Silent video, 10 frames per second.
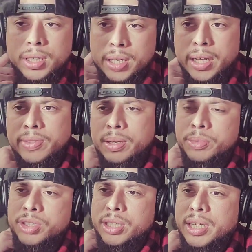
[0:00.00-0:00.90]
And I think
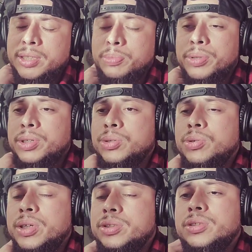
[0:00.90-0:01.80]
Maschine has a pretty
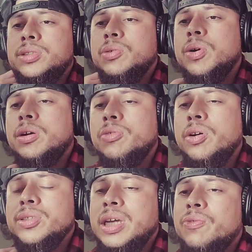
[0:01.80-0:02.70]
cool and interesting
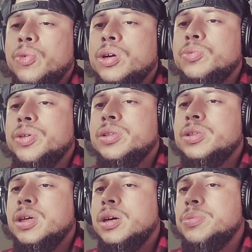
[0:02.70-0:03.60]
workflow, as I've worked with
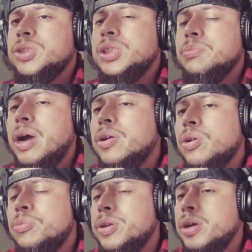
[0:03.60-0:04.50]
Maschine
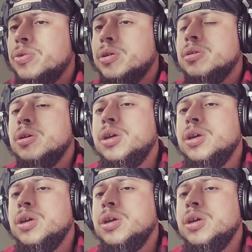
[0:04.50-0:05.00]
Micro, but never